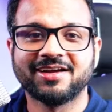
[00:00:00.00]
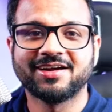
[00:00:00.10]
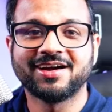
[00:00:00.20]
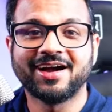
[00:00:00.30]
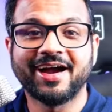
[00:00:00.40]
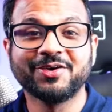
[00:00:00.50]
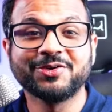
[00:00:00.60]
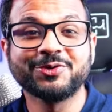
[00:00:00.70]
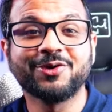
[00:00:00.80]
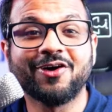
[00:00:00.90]
I know
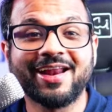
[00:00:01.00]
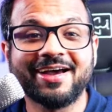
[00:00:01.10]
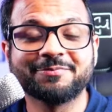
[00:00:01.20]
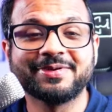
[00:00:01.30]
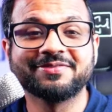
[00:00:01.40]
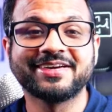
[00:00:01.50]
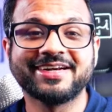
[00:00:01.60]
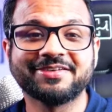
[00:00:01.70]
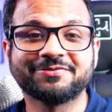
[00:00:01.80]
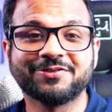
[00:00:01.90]
you all have been
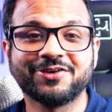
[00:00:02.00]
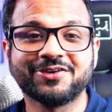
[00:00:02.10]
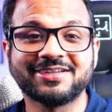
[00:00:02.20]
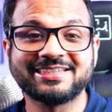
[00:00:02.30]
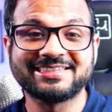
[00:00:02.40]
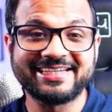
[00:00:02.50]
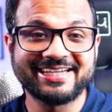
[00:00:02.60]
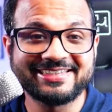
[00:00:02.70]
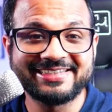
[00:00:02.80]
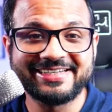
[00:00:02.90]
waiting for the
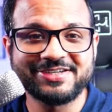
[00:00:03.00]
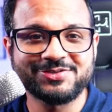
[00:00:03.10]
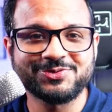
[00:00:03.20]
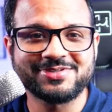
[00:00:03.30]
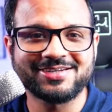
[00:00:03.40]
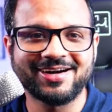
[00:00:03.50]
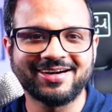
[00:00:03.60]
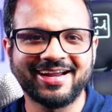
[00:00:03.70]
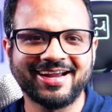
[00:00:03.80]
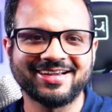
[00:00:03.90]
CKA series to start,
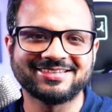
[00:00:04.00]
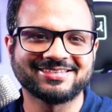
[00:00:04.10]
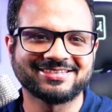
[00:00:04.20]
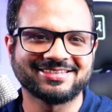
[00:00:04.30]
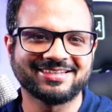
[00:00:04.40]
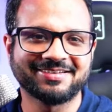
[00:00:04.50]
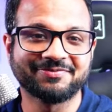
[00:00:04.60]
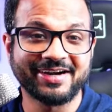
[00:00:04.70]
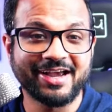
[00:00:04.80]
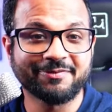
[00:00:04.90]
as
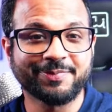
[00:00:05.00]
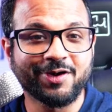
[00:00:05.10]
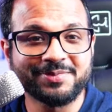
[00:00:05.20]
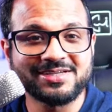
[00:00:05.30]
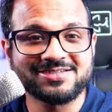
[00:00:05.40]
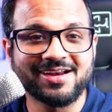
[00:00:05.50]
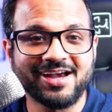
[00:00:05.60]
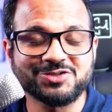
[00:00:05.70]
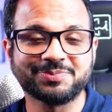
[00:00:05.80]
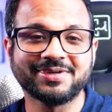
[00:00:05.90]
what I've promised
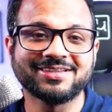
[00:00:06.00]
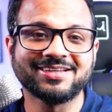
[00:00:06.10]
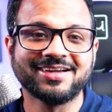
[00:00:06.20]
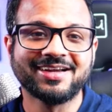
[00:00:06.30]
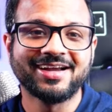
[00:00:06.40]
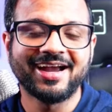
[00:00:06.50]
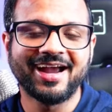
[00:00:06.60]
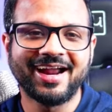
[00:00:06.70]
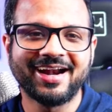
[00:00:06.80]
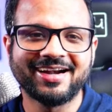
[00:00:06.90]
last month.
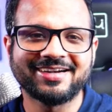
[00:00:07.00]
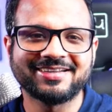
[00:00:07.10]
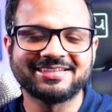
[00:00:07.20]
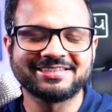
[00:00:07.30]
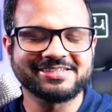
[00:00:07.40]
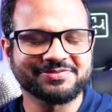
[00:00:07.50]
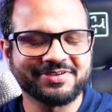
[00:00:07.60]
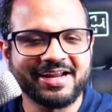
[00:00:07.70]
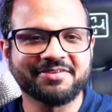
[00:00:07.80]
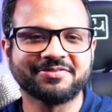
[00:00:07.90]
And this is
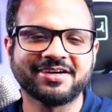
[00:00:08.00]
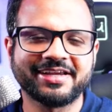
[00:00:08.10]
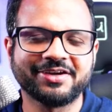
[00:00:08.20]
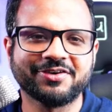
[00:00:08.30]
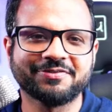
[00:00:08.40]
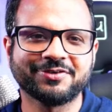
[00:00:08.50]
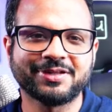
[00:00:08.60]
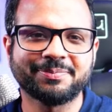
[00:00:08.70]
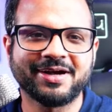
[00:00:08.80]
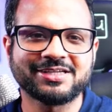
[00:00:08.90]
what I'm working on for the
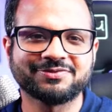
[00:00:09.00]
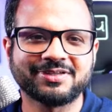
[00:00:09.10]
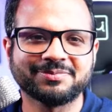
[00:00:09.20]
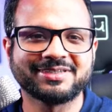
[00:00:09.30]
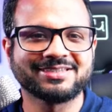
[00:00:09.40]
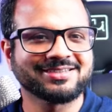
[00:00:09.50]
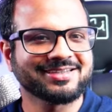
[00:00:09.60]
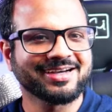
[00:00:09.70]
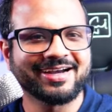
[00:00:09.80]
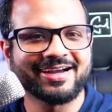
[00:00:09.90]
past 1 month.
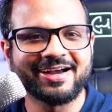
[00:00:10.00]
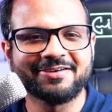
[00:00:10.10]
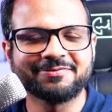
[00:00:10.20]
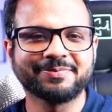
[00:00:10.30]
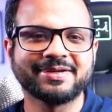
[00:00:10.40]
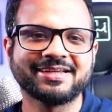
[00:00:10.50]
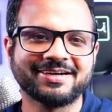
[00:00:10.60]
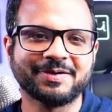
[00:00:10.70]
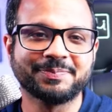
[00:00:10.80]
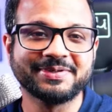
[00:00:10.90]
I have
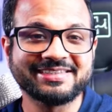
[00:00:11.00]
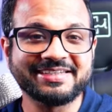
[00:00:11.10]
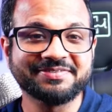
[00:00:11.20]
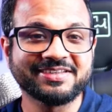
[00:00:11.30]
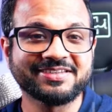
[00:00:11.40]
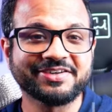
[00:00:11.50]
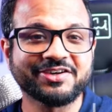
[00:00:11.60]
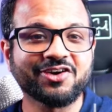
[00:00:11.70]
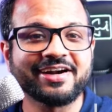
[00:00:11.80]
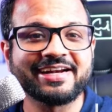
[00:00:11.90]
been busy with
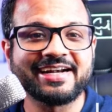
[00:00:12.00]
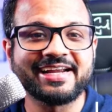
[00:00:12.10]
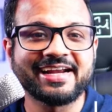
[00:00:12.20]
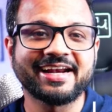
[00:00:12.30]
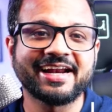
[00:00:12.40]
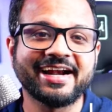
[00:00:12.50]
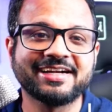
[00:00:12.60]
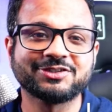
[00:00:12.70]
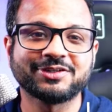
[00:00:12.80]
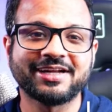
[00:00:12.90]
recording day and
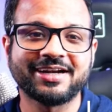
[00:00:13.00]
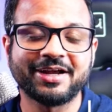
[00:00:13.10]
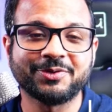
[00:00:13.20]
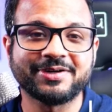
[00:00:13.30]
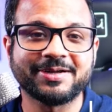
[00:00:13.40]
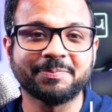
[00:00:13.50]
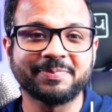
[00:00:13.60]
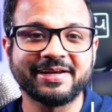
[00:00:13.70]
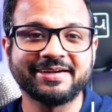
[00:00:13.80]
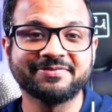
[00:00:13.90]
night so that I could
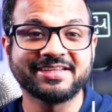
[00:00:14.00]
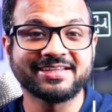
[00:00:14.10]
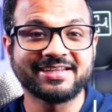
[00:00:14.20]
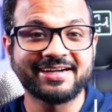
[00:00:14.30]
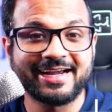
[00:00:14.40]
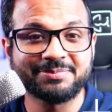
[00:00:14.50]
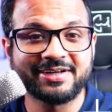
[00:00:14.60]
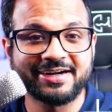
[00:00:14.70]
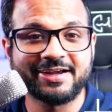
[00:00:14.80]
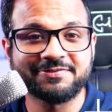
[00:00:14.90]
complete within the time
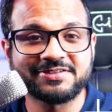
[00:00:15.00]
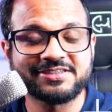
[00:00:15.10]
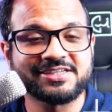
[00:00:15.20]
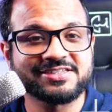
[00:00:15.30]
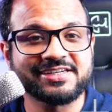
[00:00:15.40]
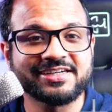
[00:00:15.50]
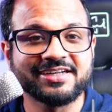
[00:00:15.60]
that I have suggested.